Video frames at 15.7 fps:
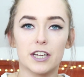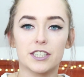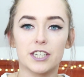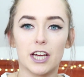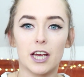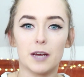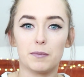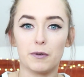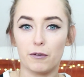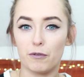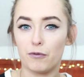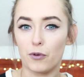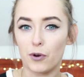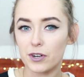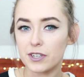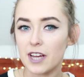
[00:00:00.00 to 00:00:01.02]
a day
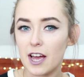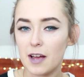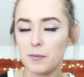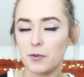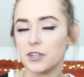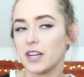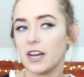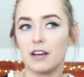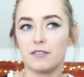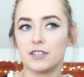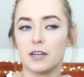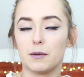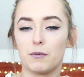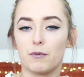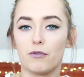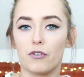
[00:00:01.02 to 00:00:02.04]
before them, or they left a
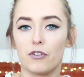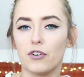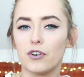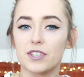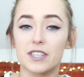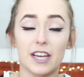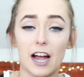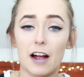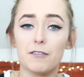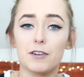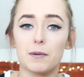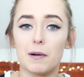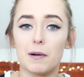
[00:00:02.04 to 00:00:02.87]
day before us. I can't really